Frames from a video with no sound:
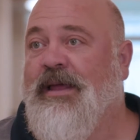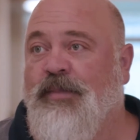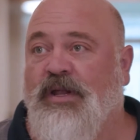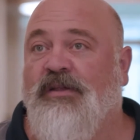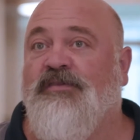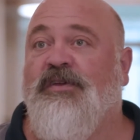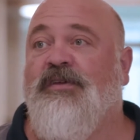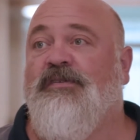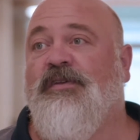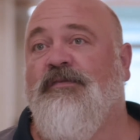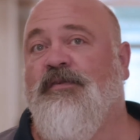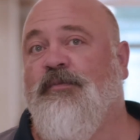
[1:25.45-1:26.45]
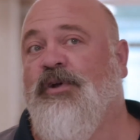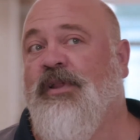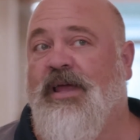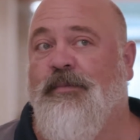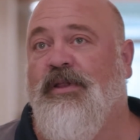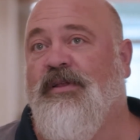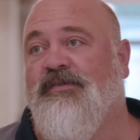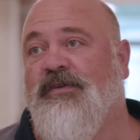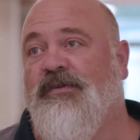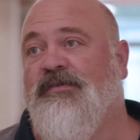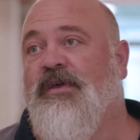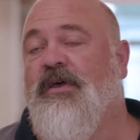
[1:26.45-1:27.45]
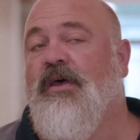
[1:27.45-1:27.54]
ambulances, and from real ambulances